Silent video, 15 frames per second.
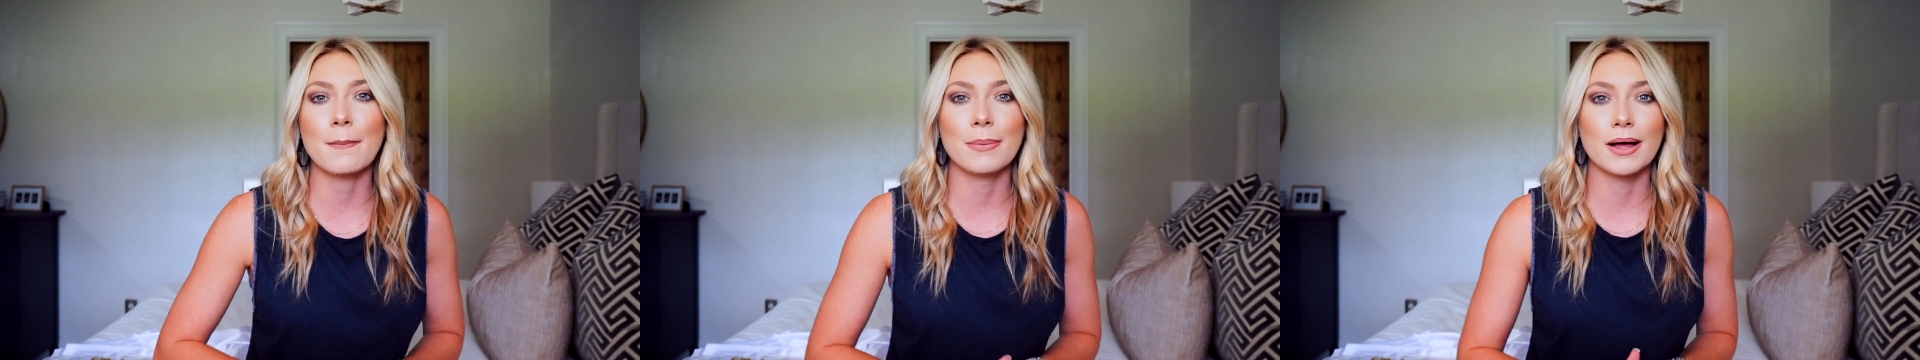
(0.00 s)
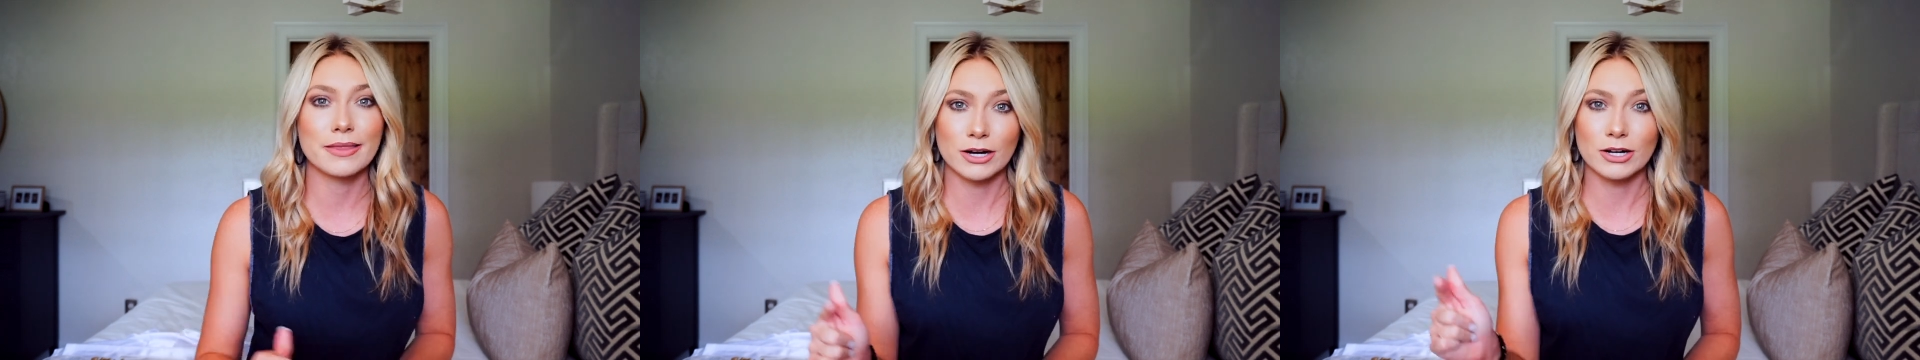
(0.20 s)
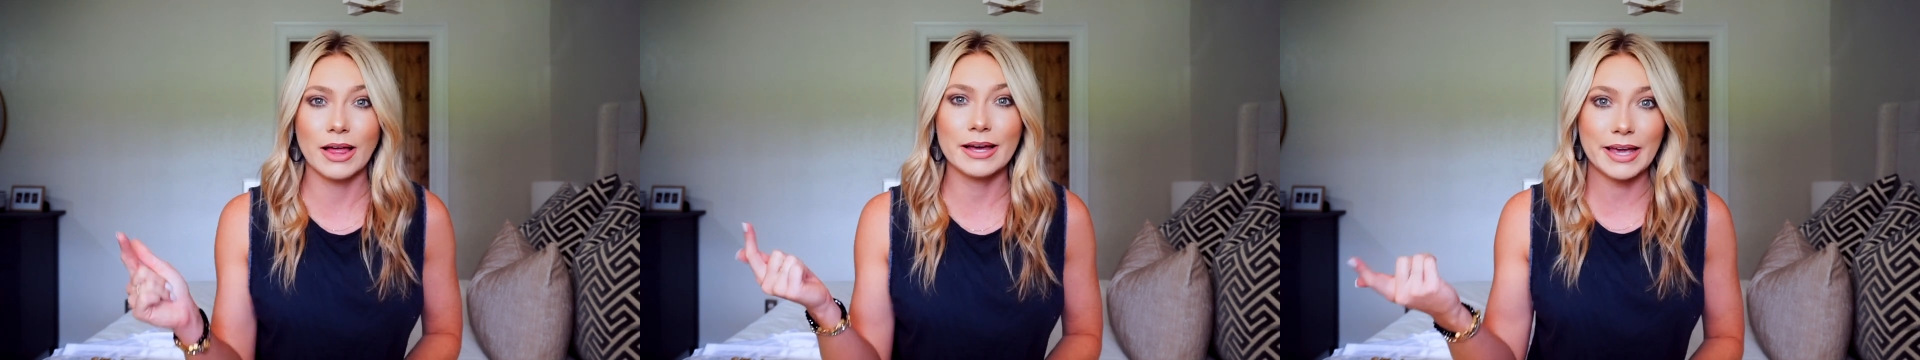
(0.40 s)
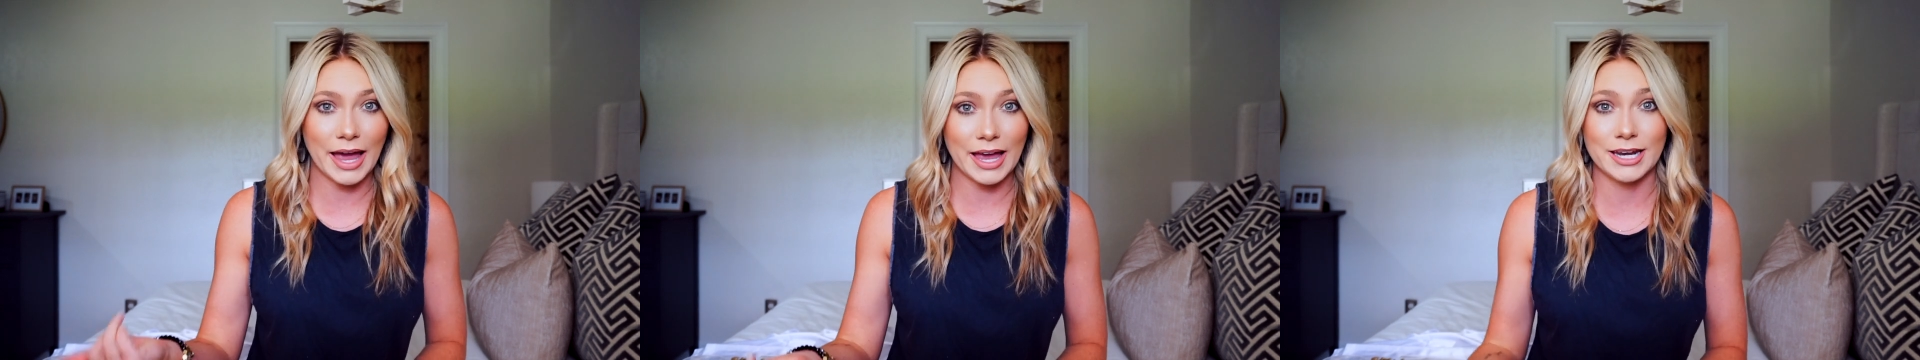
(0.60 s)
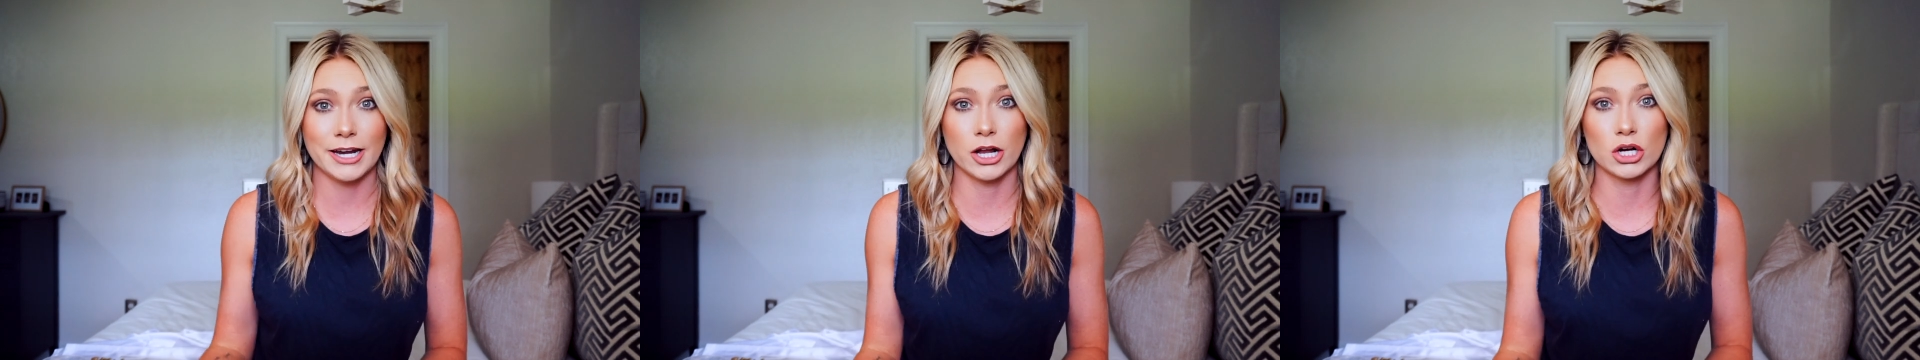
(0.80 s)
but they're like
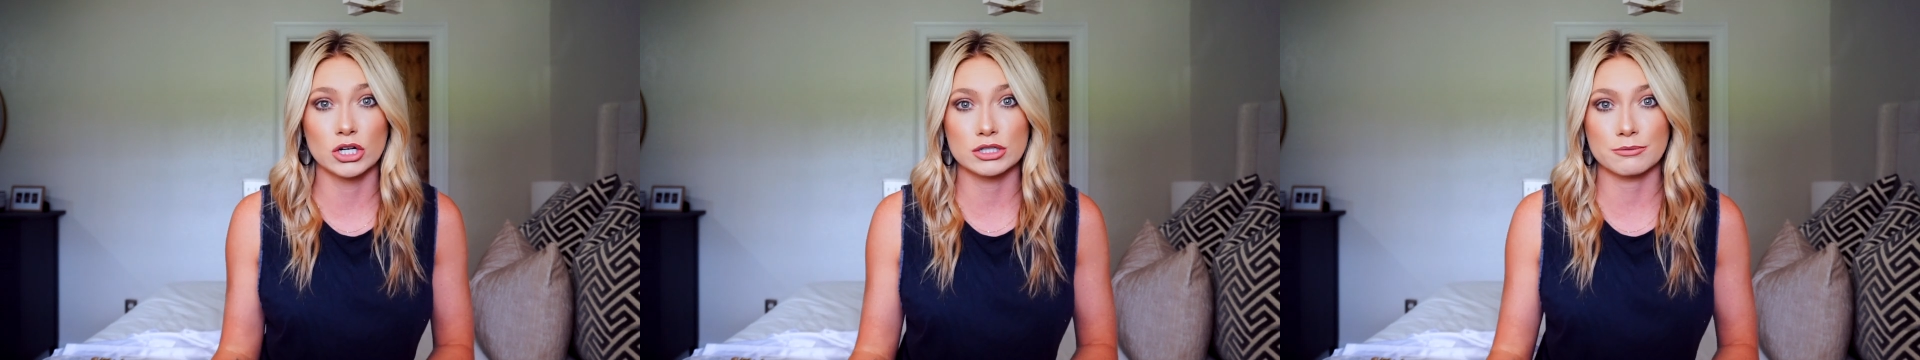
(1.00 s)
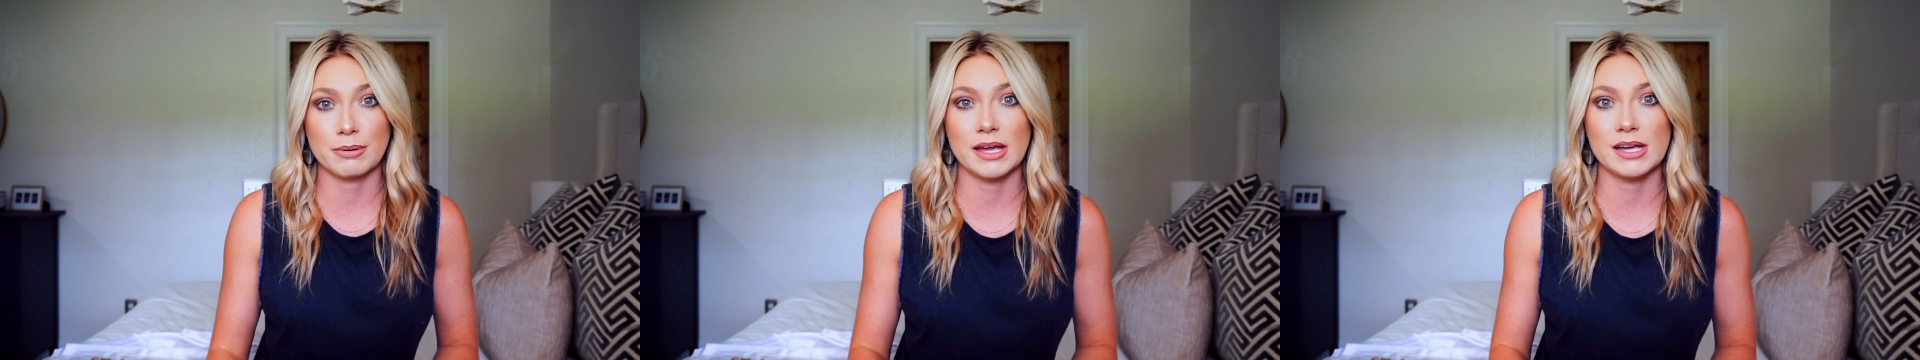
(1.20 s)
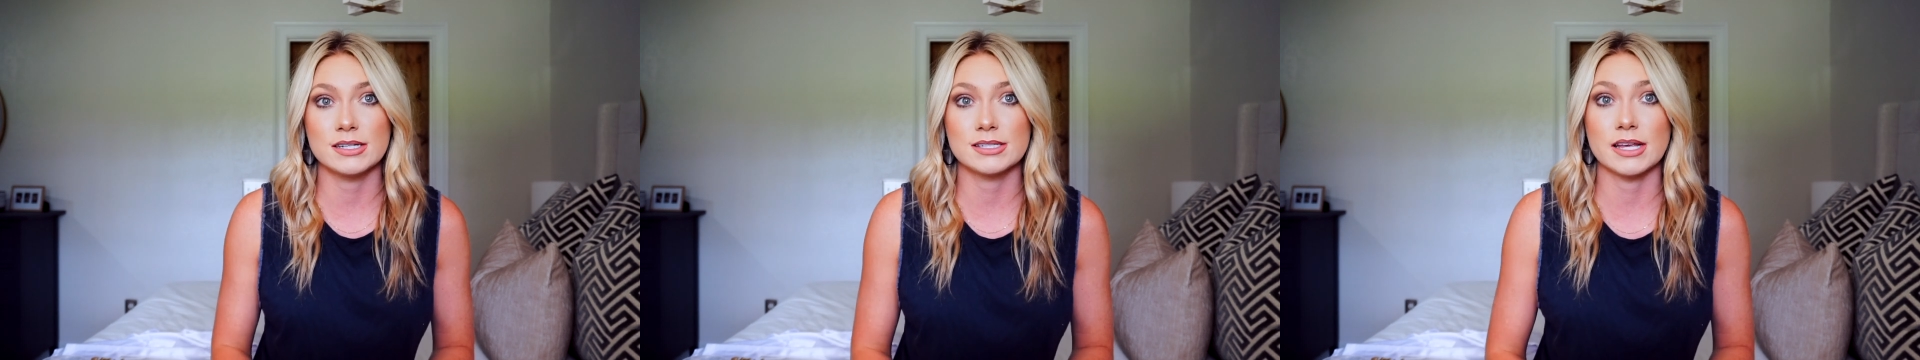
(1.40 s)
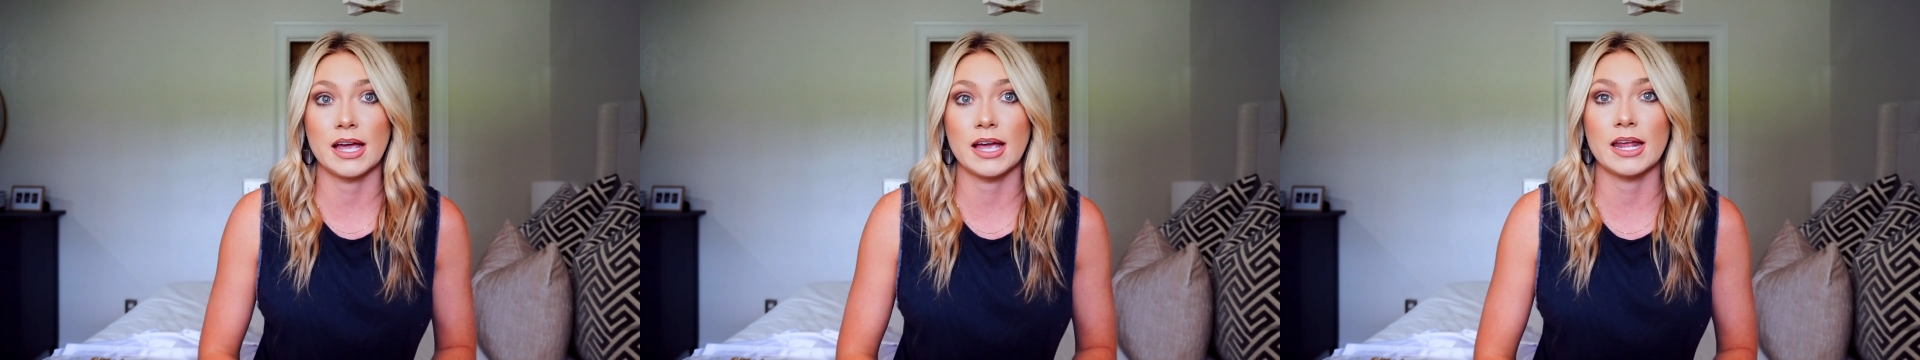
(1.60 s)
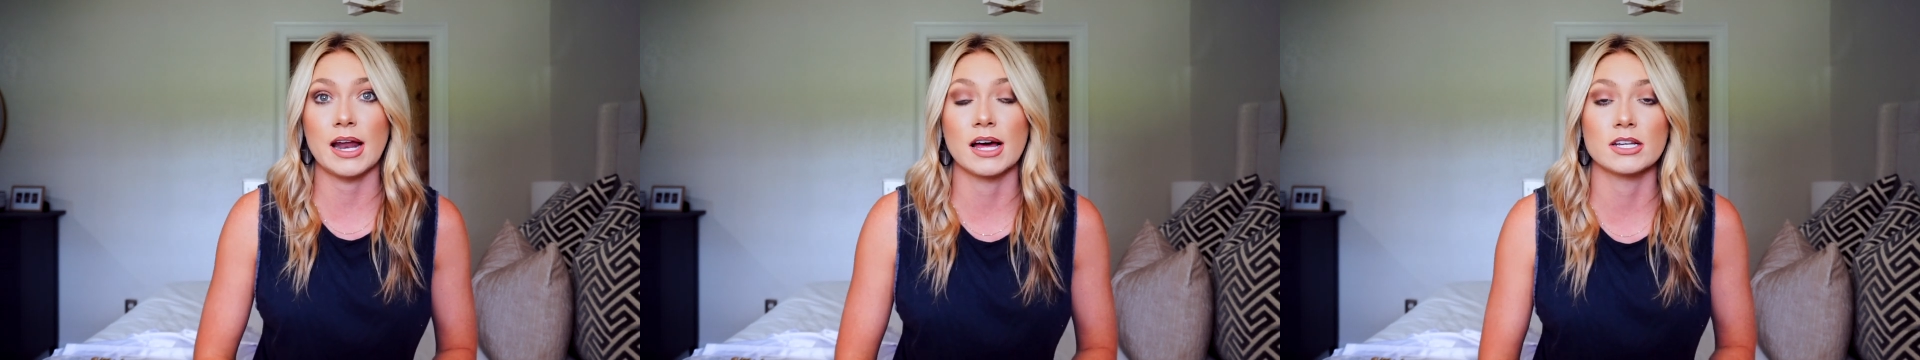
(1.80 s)
$80 a piece
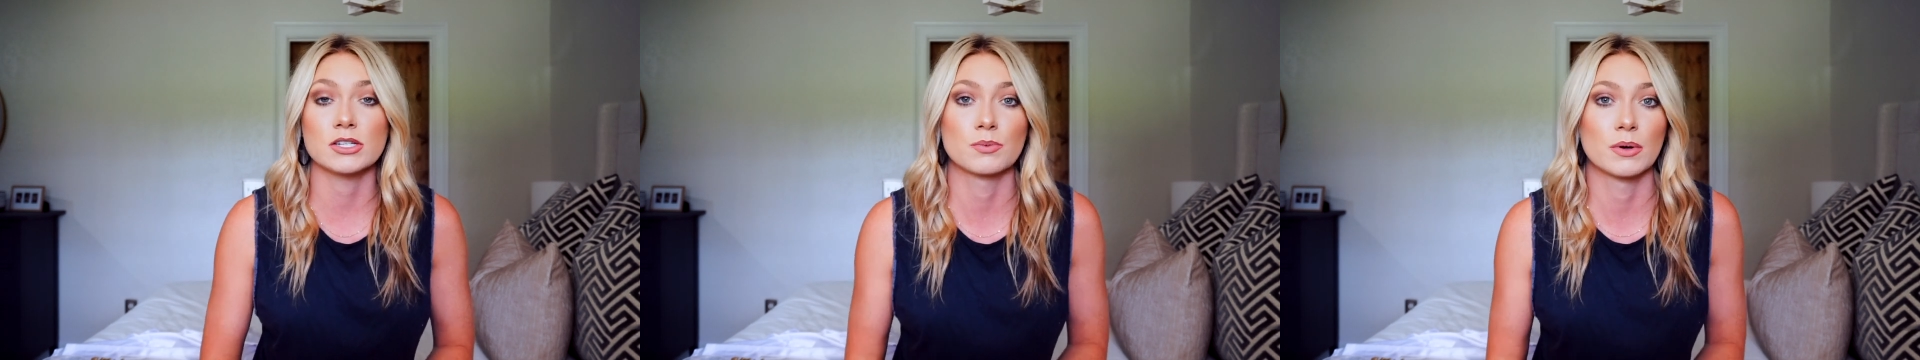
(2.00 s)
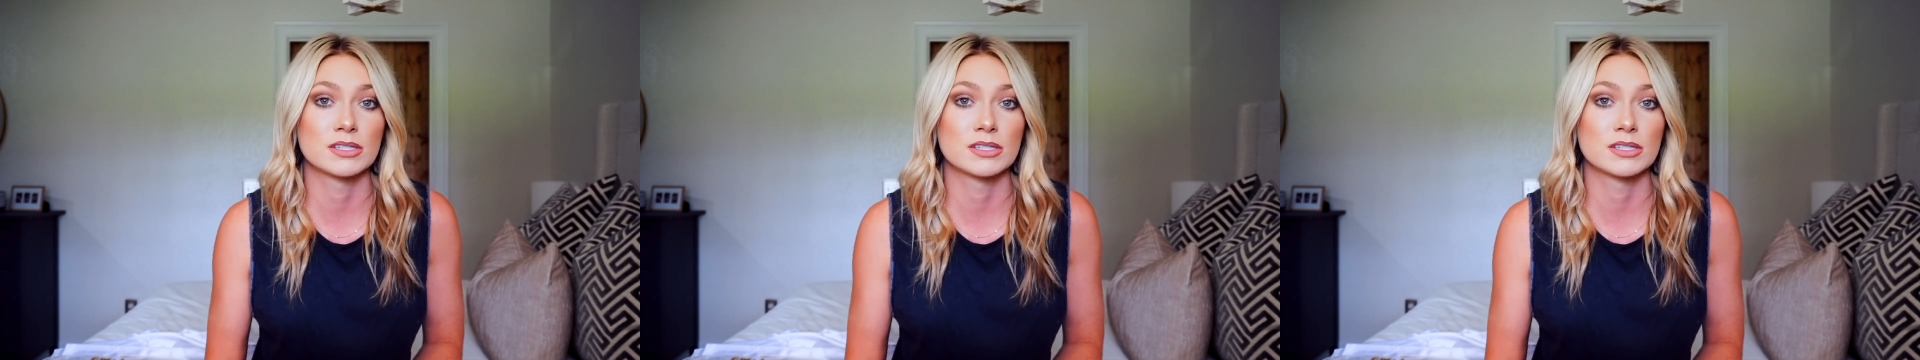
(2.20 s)
and I just